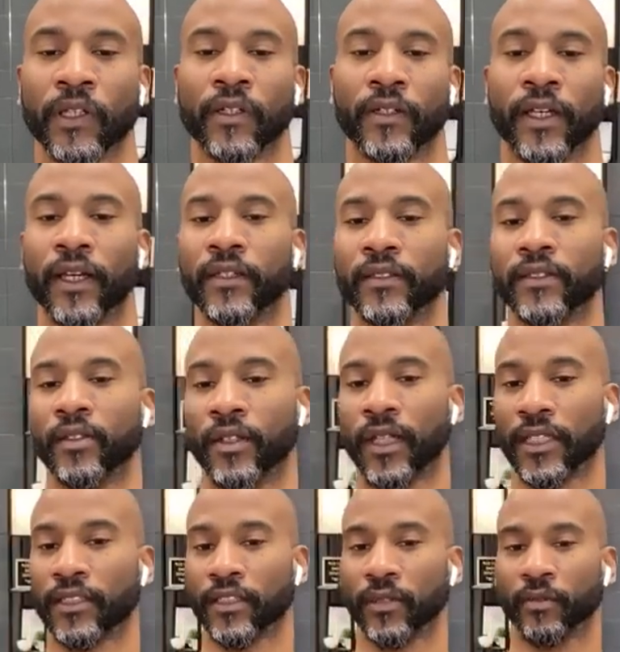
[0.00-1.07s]
Okay, so
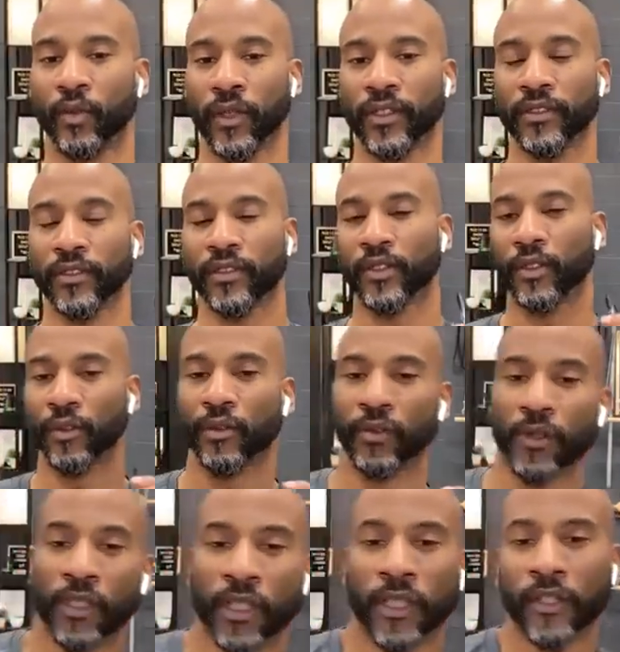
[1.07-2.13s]
that's a good point. So
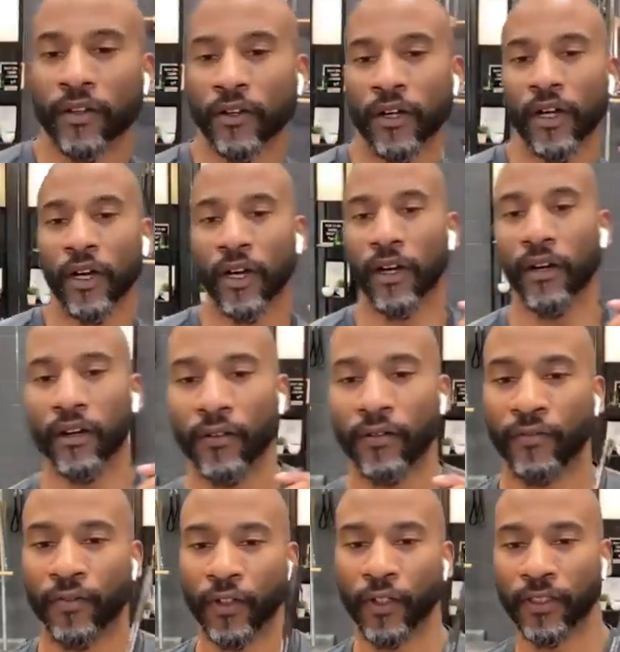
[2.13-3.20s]

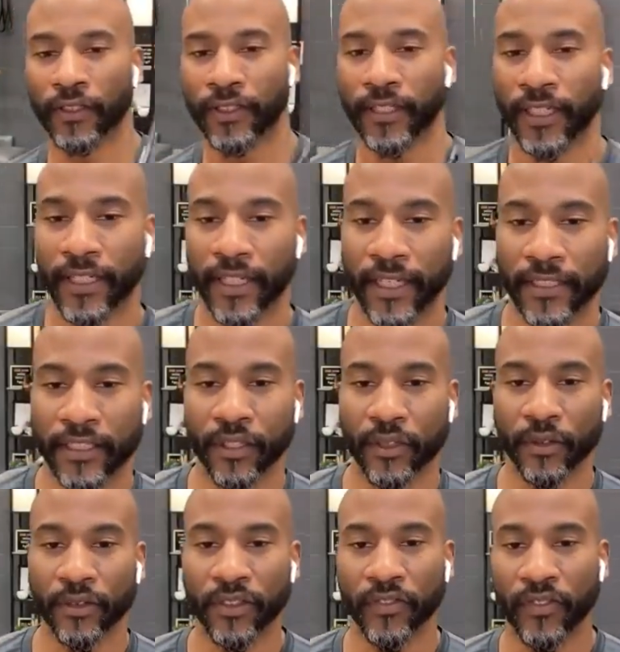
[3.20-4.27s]
Phil is saying
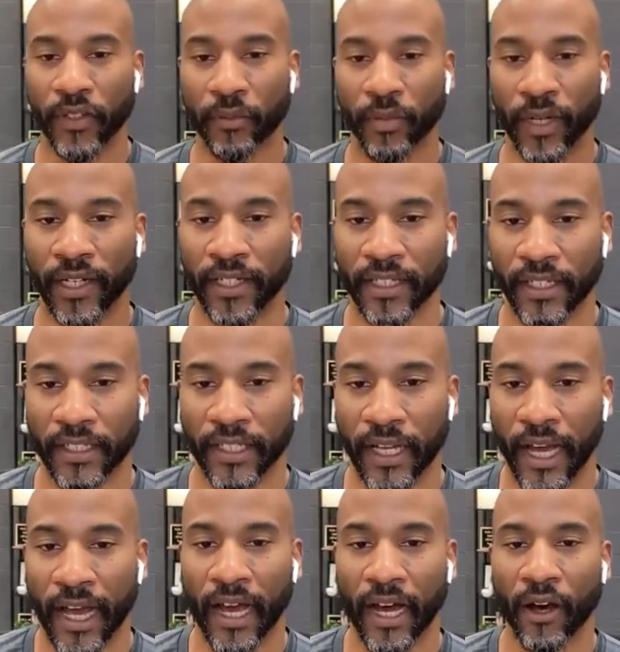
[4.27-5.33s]
exclusively branding
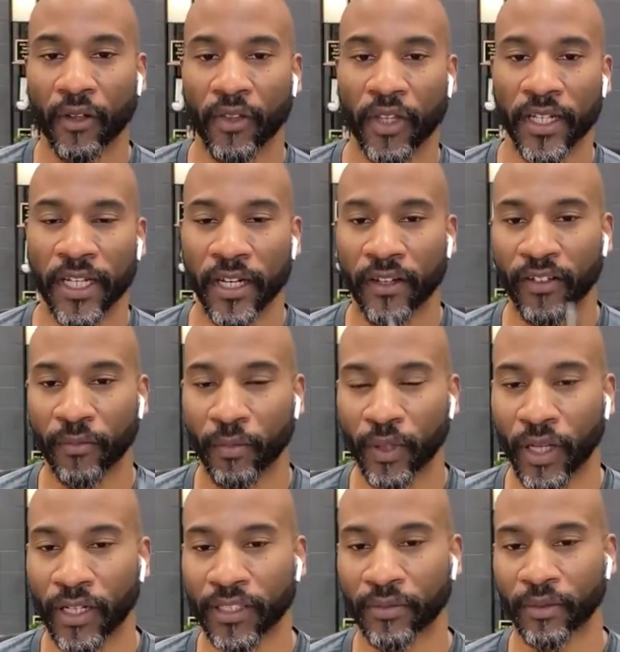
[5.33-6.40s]
how the narrative
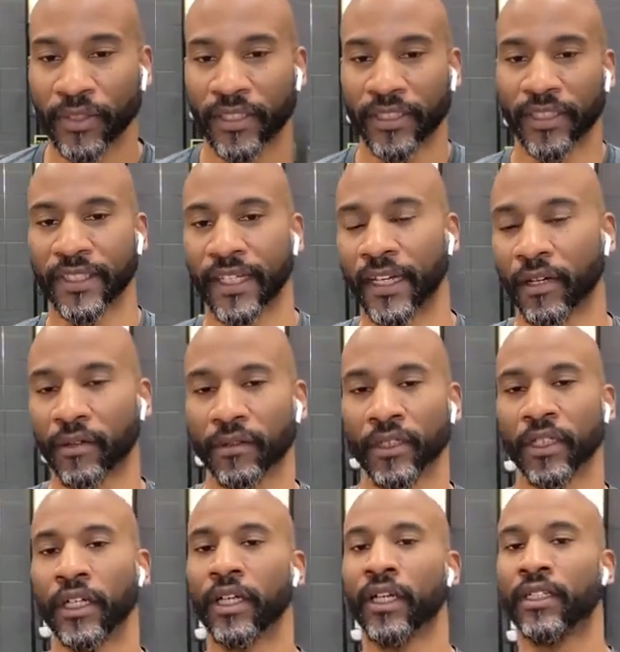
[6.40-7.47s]
applies was sent out.
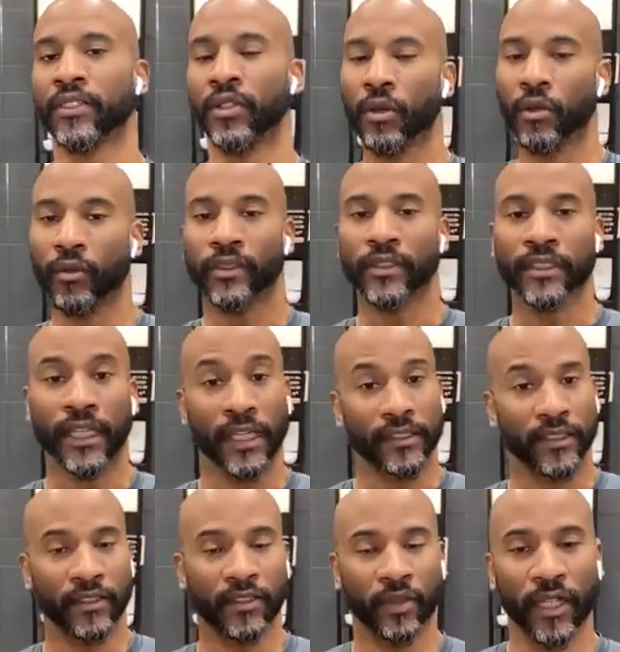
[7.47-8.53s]
So yes,
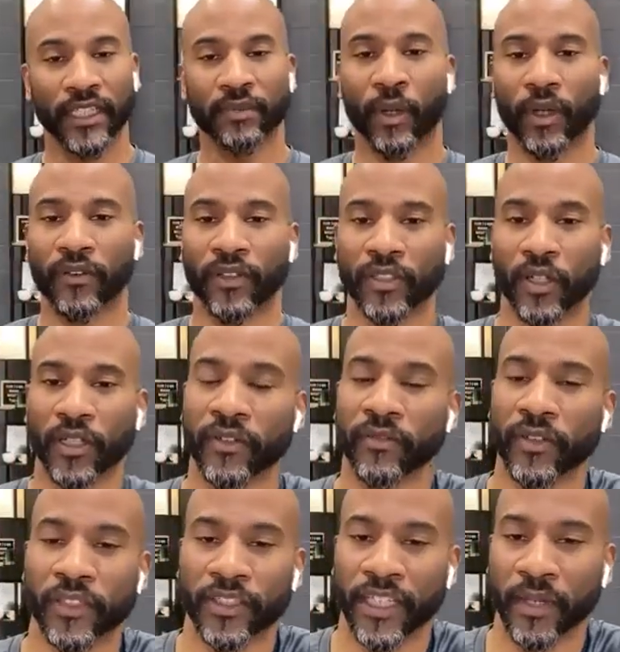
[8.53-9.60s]
and so that's part of it. So I'll give you an
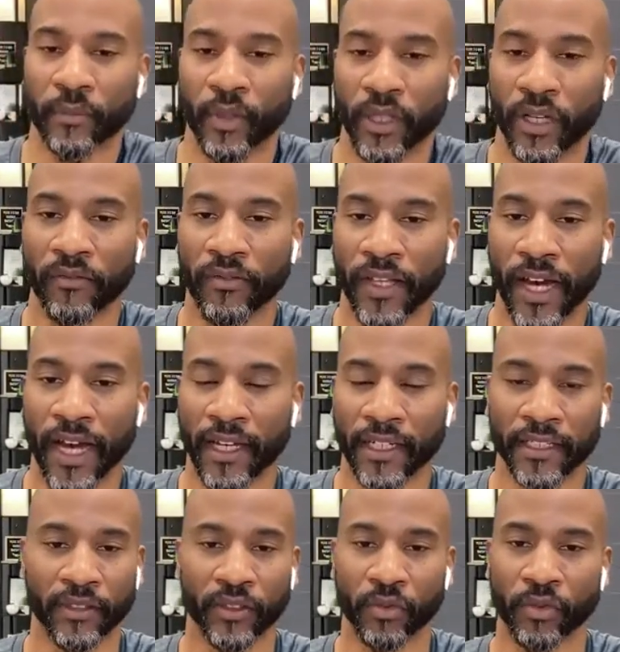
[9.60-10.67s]
example of that, and
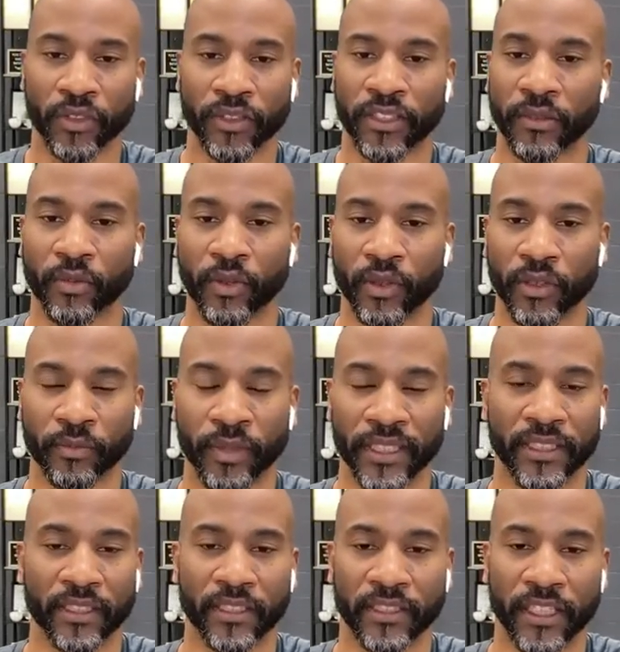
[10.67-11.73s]
there's a real simple,
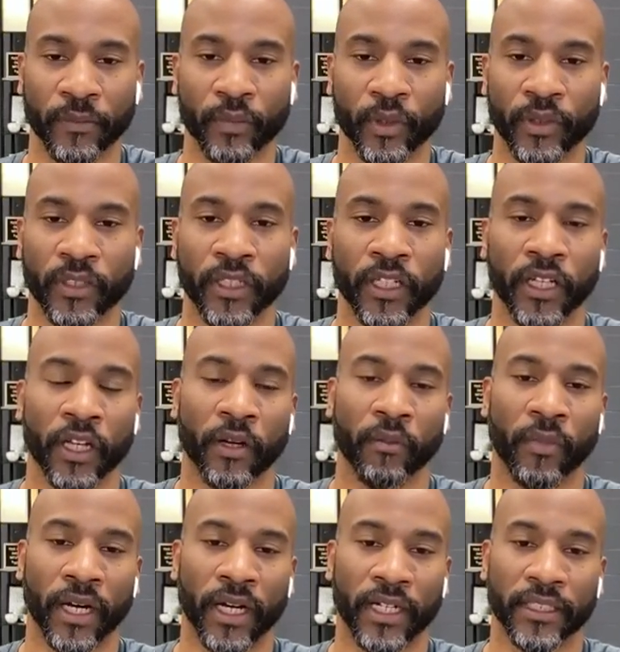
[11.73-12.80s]
basic example.
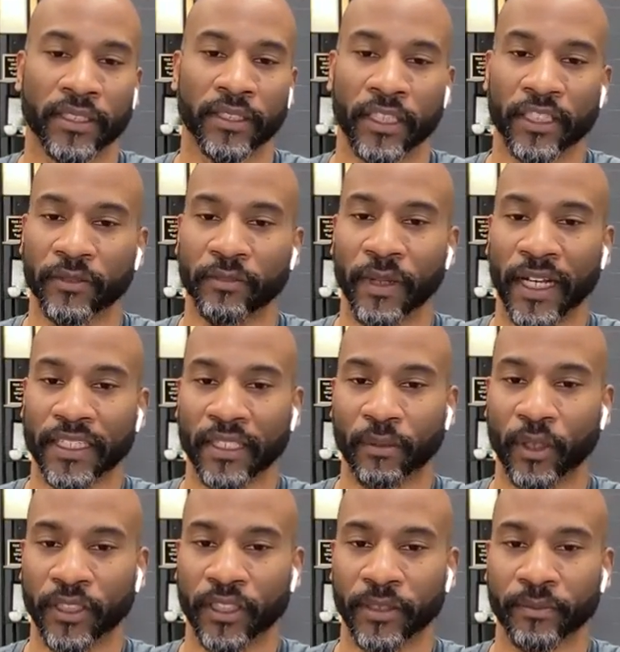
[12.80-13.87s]
My son's basketball
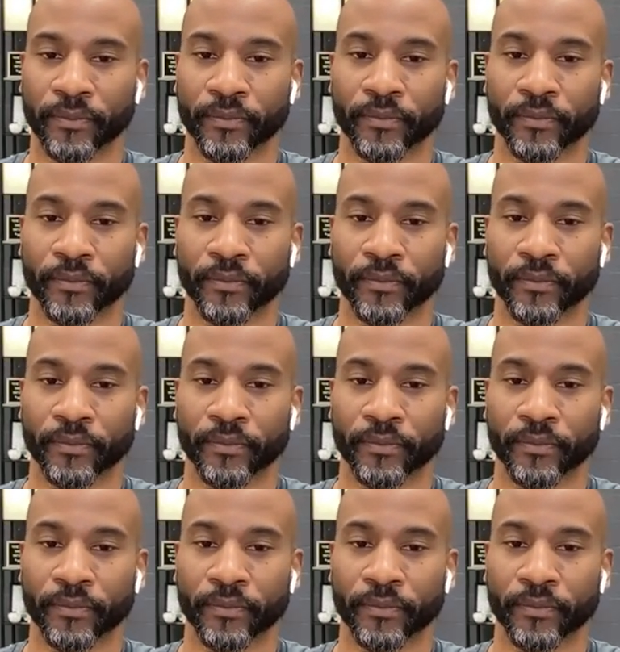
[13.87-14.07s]
team.